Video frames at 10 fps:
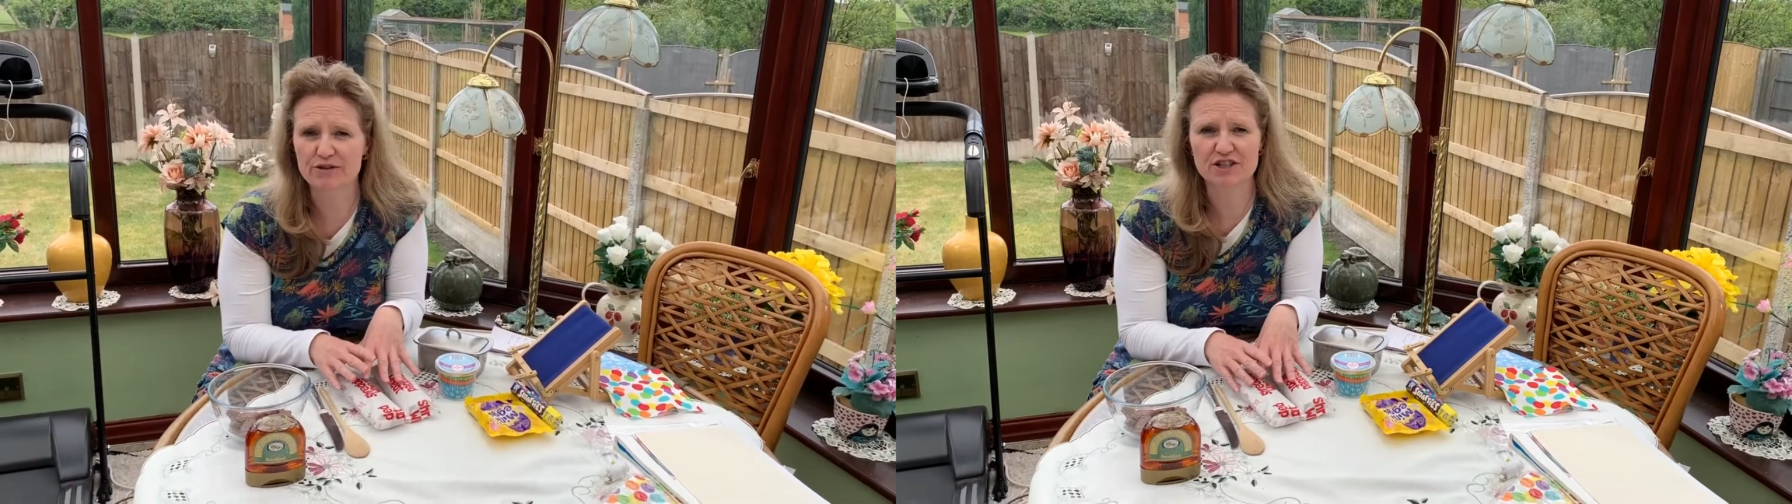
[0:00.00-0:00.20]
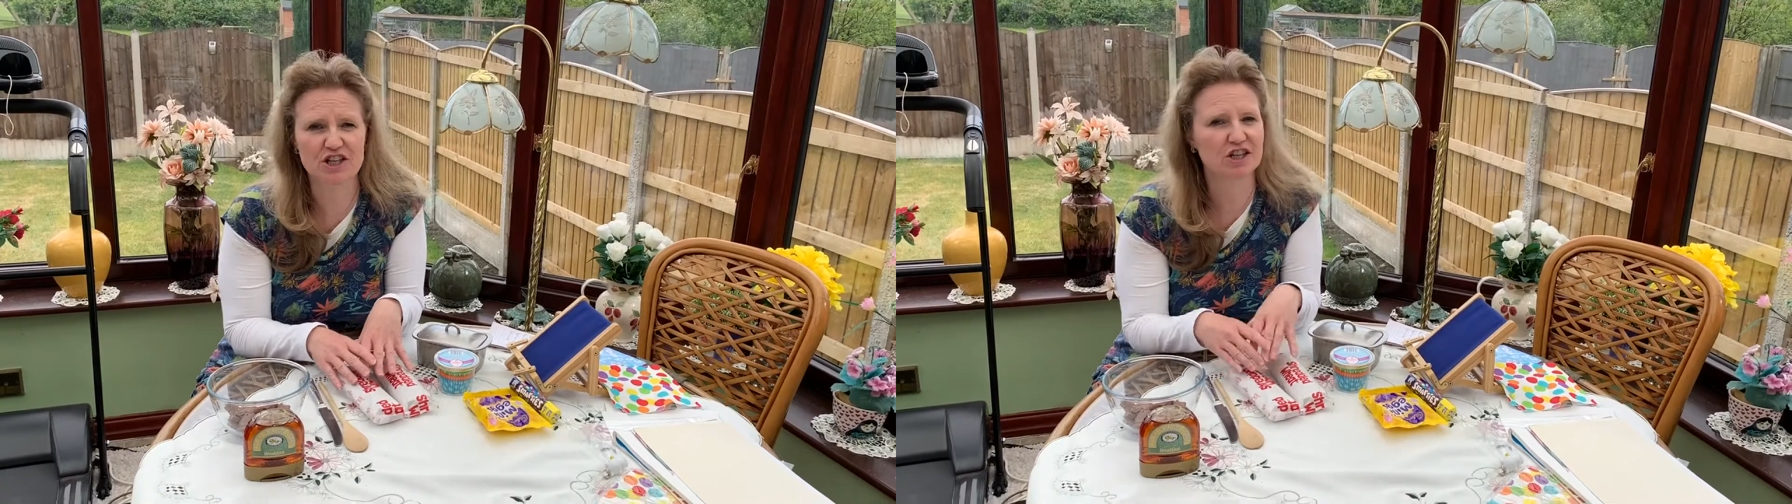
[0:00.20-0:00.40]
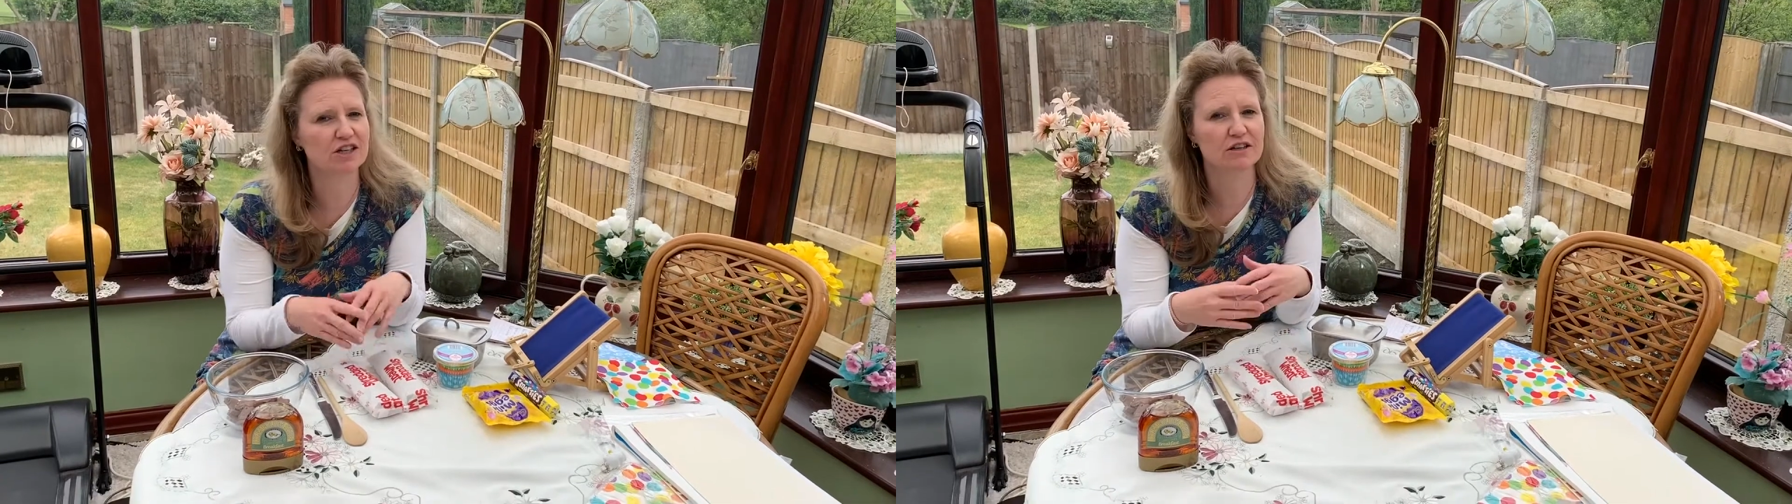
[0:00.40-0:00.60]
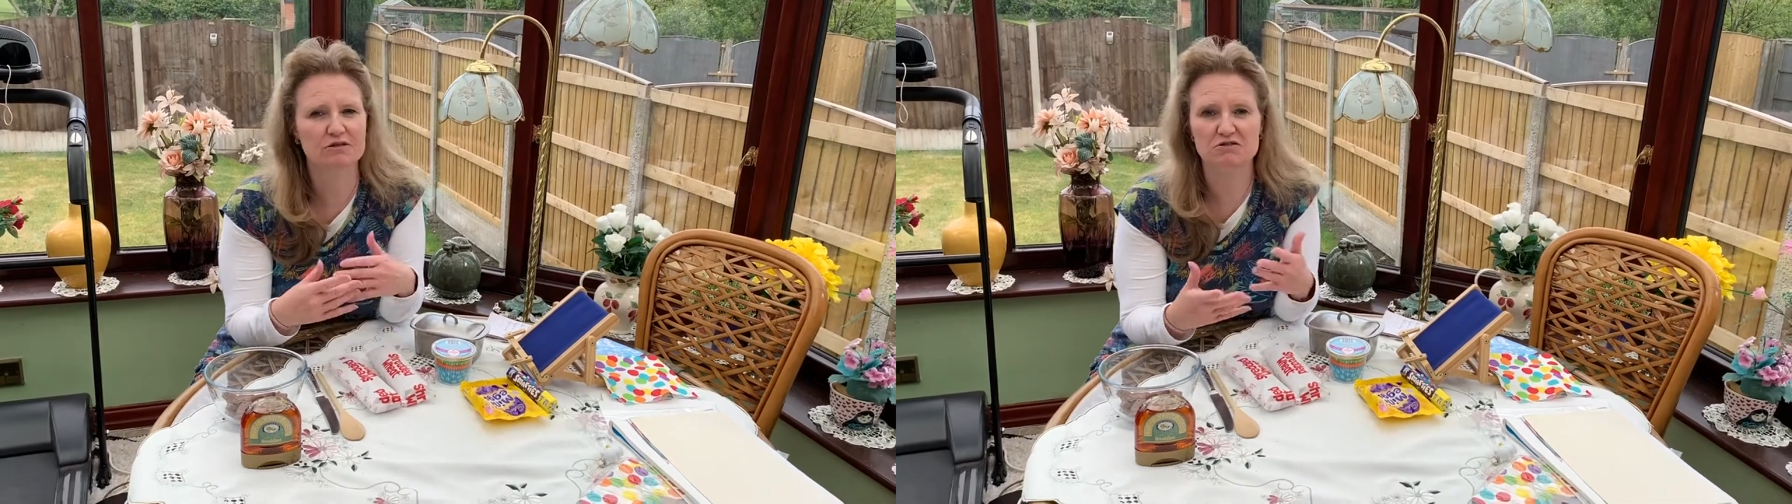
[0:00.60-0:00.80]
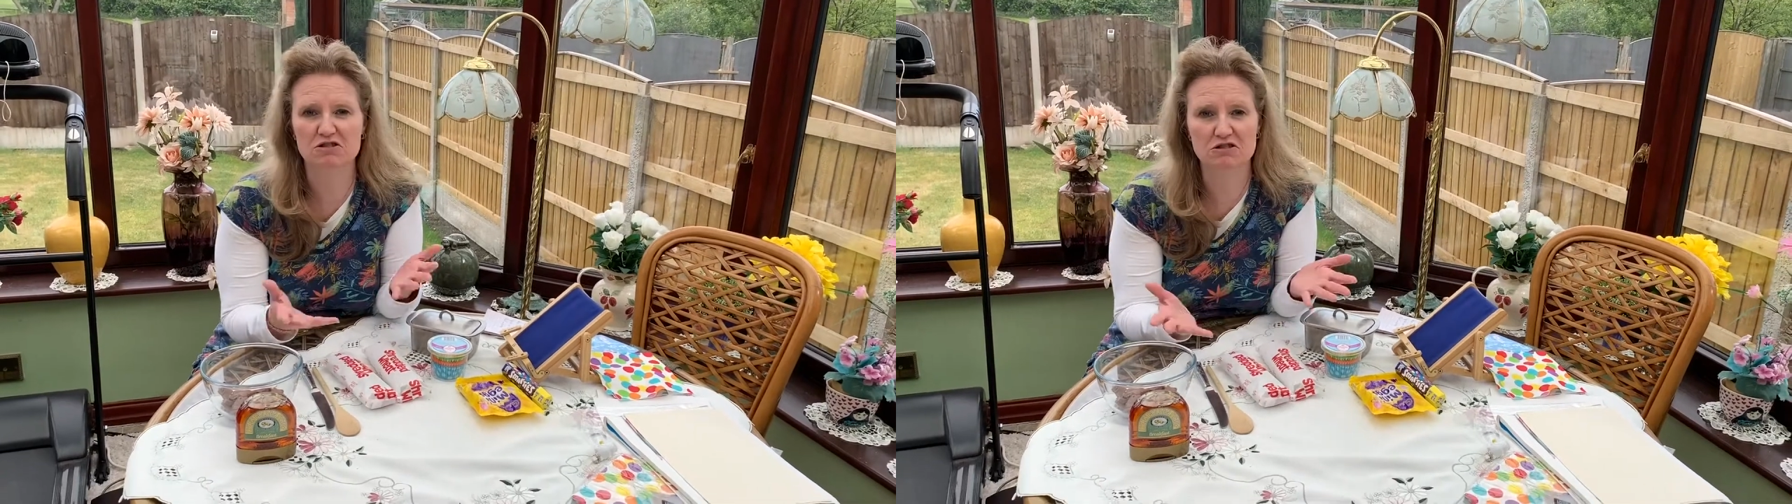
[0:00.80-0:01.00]
you could
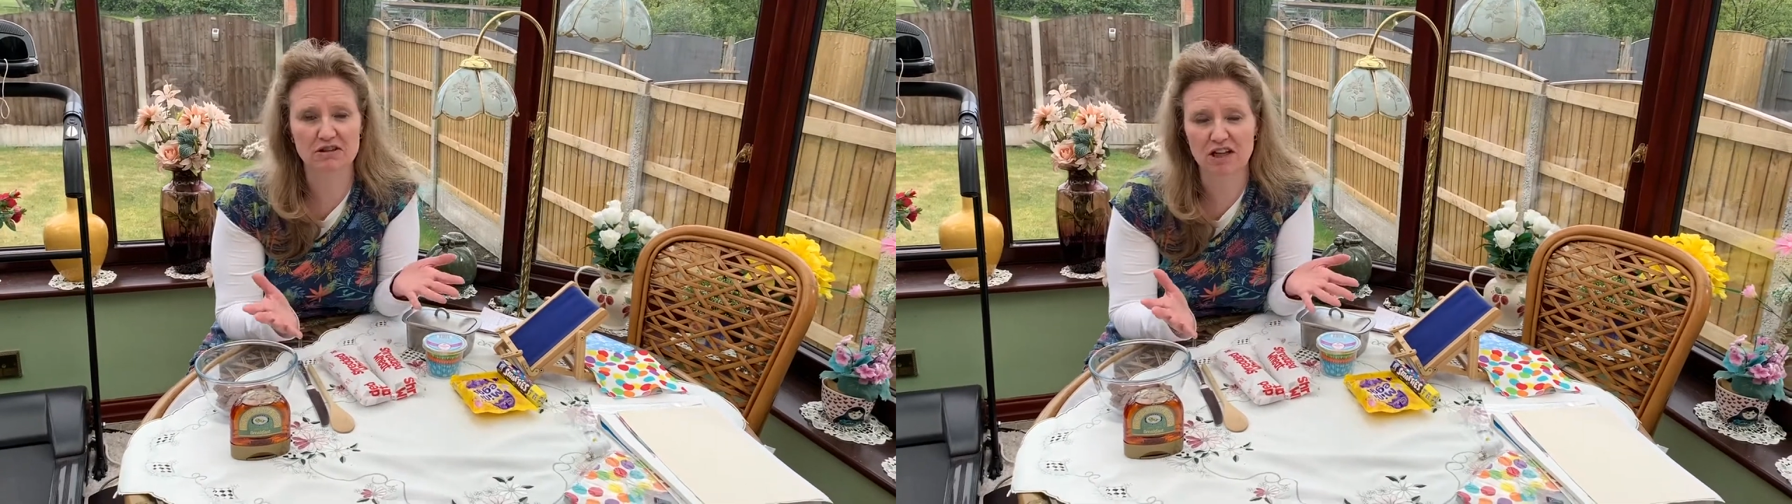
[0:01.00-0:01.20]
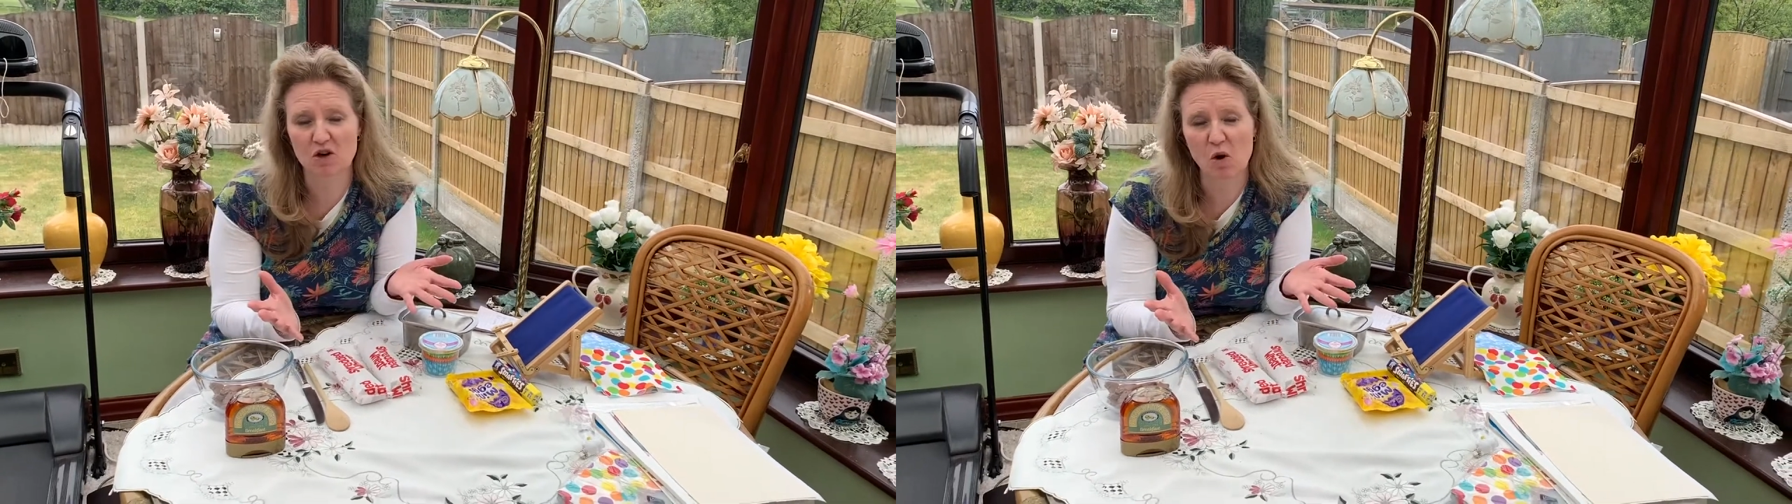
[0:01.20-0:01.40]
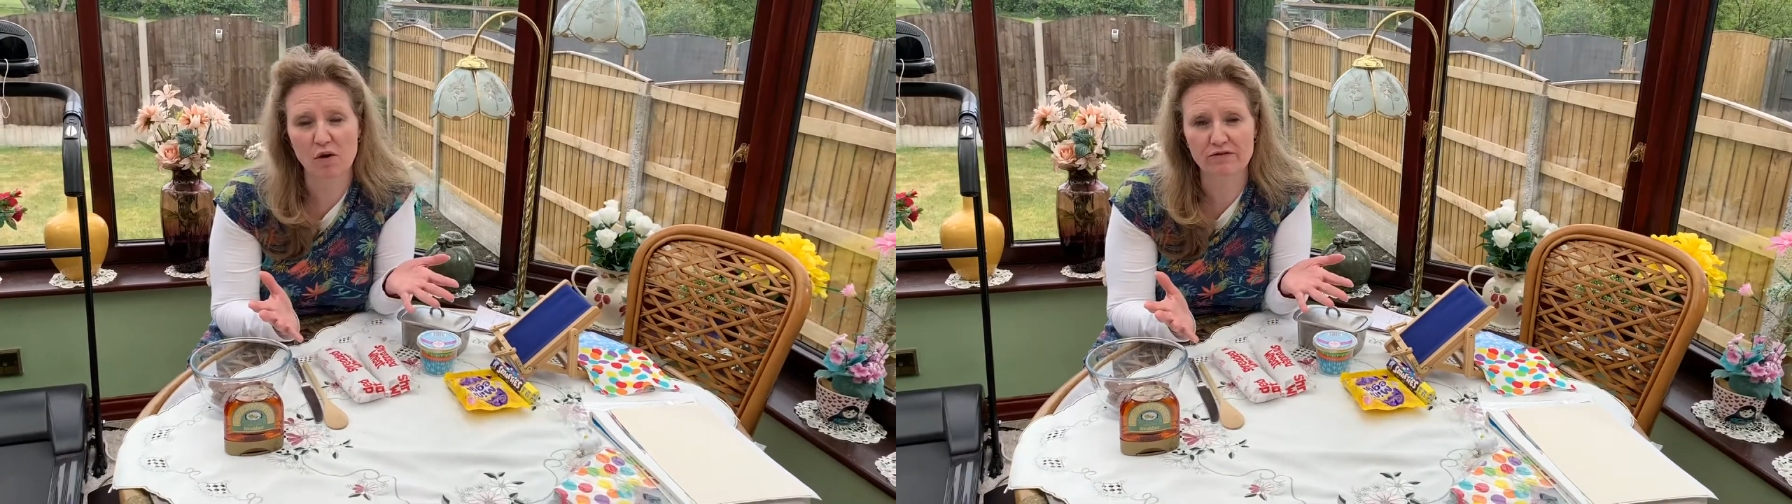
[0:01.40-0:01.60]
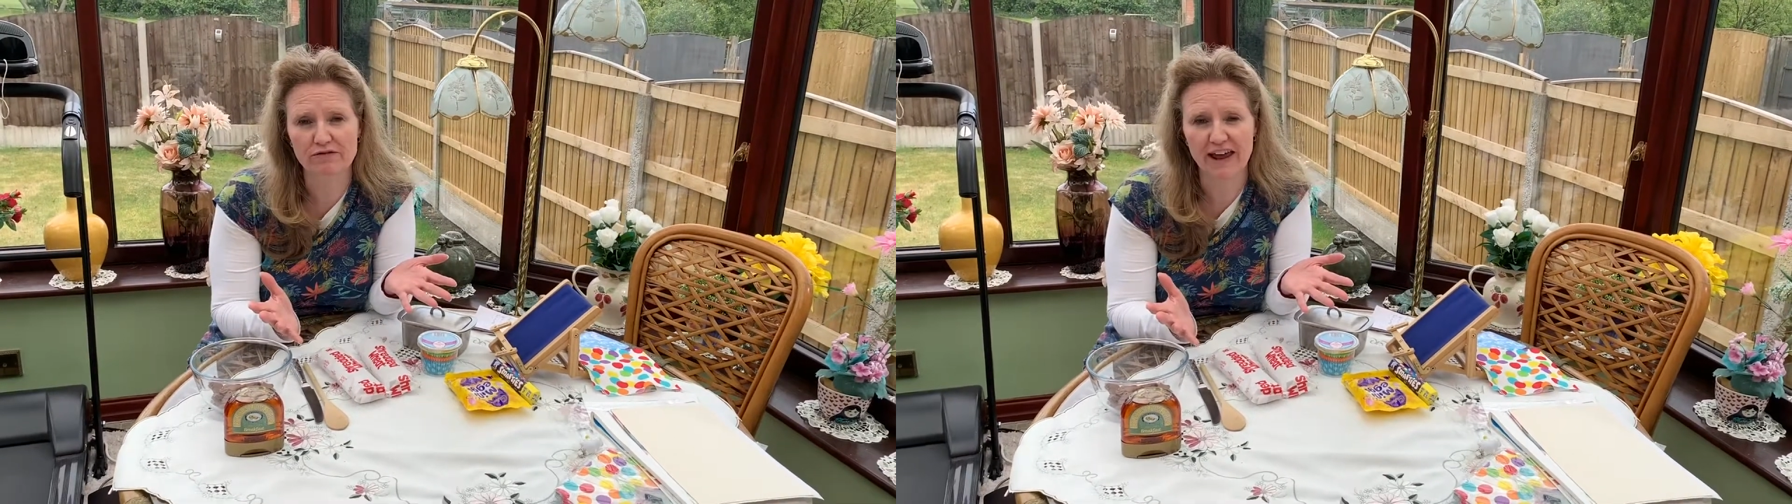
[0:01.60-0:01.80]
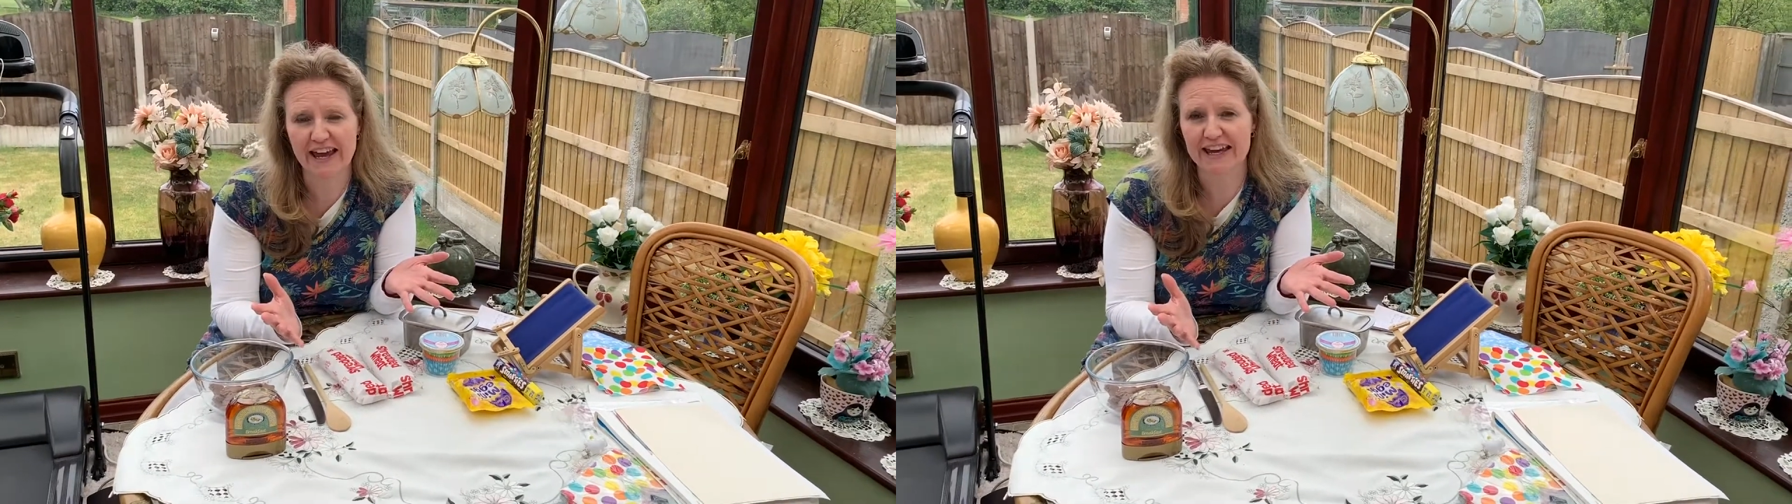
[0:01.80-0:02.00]
use
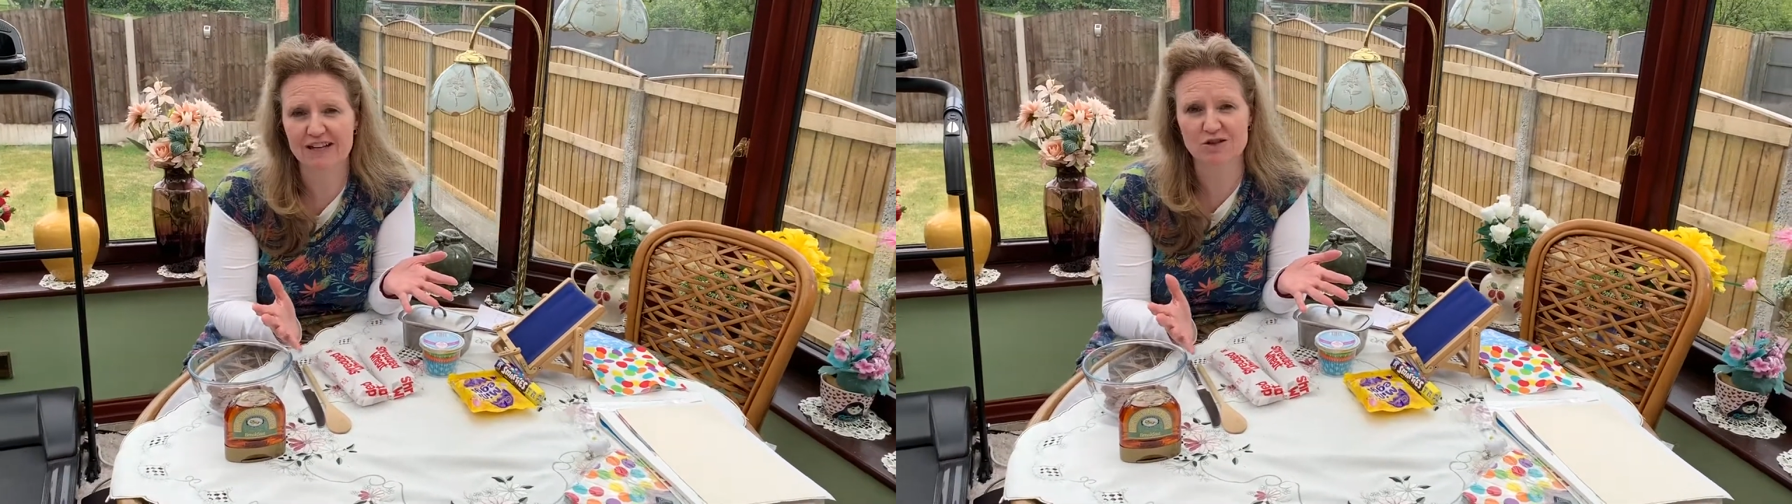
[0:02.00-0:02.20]
cornflakes